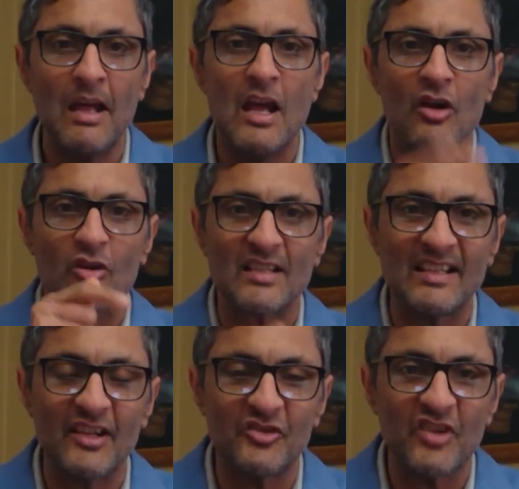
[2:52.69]
Because in
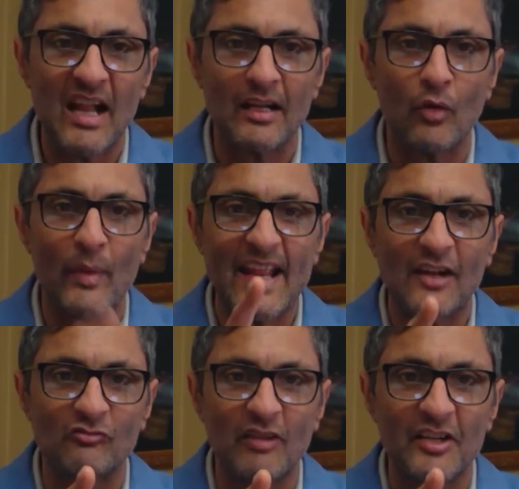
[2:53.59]
this channel, we get
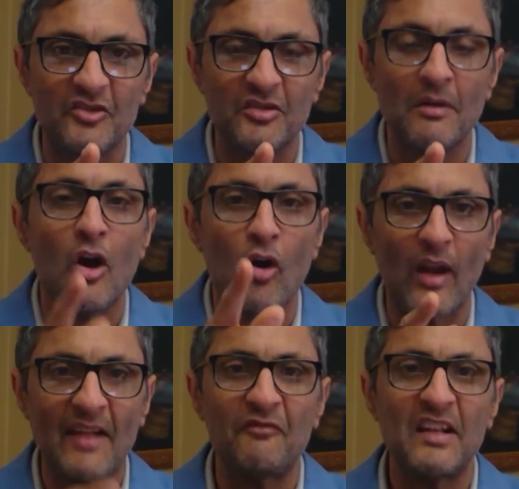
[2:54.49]
rich, or
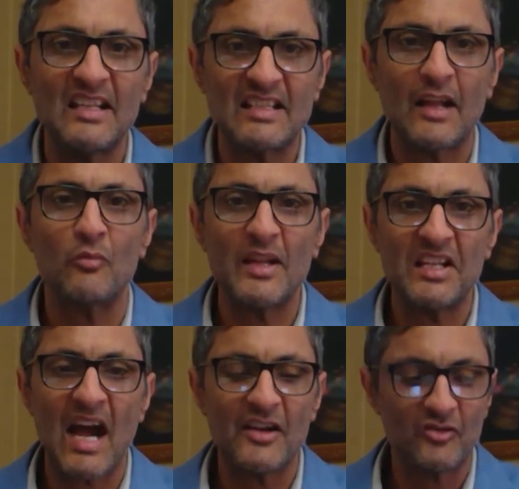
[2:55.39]
like 50 said, we
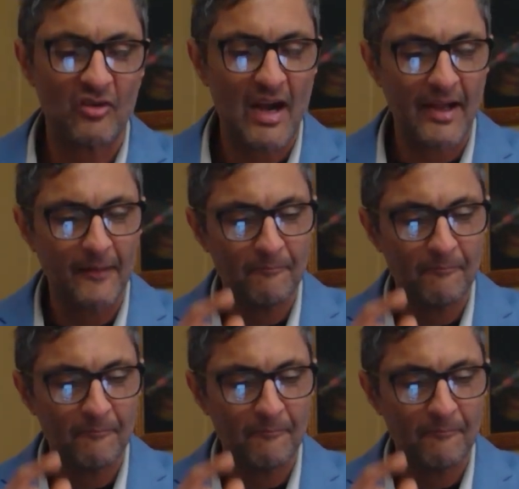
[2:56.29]
die trying.